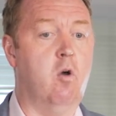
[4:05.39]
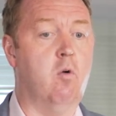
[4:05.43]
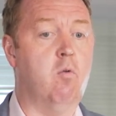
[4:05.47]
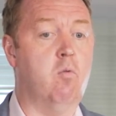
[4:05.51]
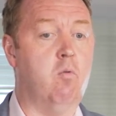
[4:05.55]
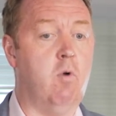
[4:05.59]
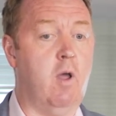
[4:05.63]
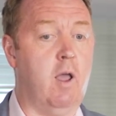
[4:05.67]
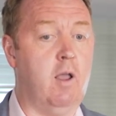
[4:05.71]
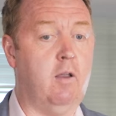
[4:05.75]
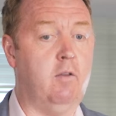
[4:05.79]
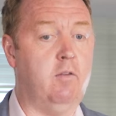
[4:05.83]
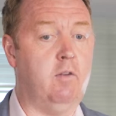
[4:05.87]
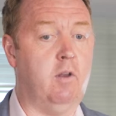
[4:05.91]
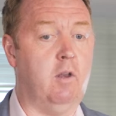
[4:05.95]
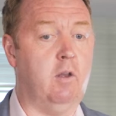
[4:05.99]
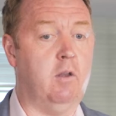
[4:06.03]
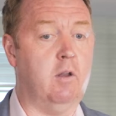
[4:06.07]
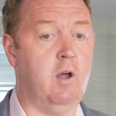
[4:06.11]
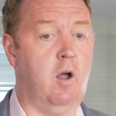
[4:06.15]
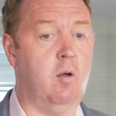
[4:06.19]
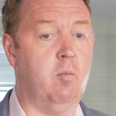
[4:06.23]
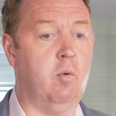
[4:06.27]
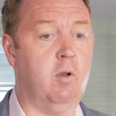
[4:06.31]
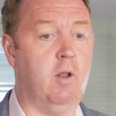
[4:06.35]
raised
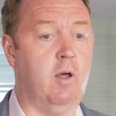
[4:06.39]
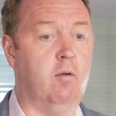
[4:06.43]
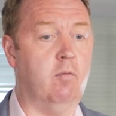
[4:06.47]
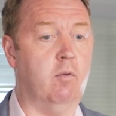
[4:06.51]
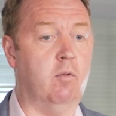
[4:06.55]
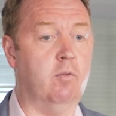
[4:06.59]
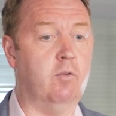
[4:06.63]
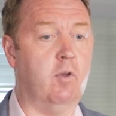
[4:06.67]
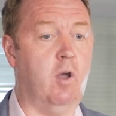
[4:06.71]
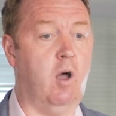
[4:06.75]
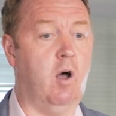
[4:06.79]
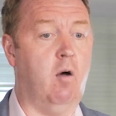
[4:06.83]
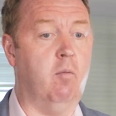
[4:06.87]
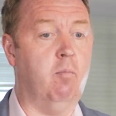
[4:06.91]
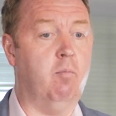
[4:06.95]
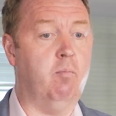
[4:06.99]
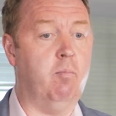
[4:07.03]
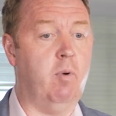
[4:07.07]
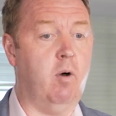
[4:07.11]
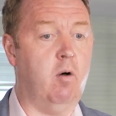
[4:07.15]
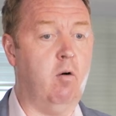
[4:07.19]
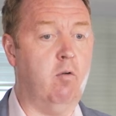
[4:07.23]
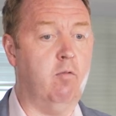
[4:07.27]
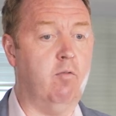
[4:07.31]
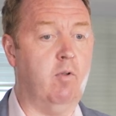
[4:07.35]
D-dimer levels
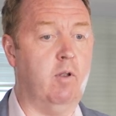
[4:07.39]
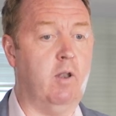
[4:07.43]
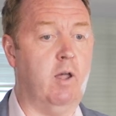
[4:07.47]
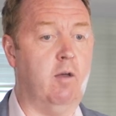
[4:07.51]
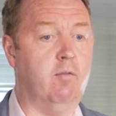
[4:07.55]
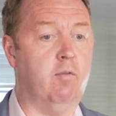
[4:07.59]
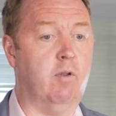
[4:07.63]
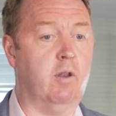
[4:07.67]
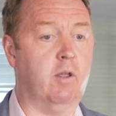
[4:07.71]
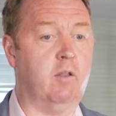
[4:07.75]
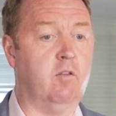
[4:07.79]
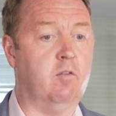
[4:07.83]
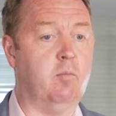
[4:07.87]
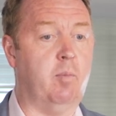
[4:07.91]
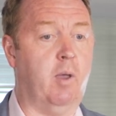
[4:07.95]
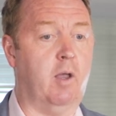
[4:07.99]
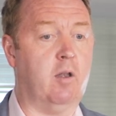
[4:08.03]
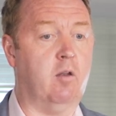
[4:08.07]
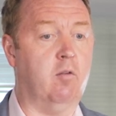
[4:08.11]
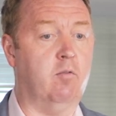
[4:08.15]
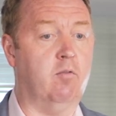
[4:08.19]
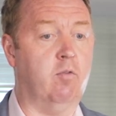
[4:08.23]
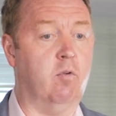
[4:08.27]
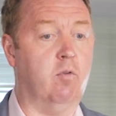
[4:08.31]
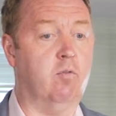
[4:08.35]
above a level
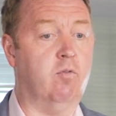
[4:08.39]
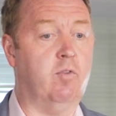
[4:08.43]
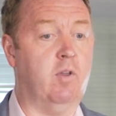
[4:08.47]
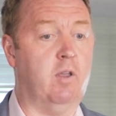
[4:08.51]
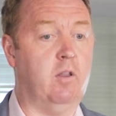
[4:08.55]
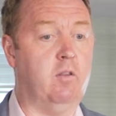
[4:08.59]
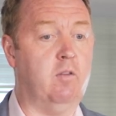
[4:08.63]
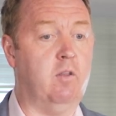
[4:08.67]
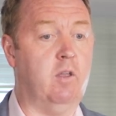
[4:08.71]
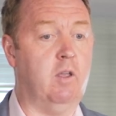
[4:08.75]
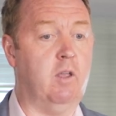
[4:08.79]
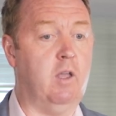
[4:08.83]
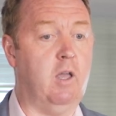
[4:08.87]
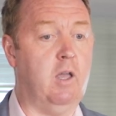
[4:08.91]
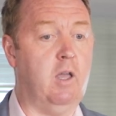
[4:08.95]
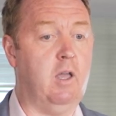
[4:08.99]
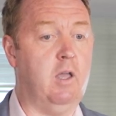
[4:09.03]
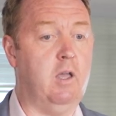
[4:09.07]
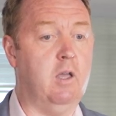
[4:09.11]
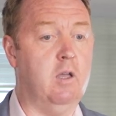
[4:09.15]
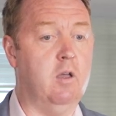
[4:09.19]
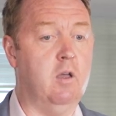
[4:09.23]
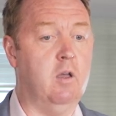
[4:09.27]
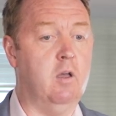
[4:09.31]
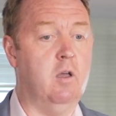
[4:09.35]
expected for
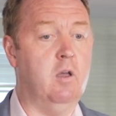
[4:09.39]
VTE,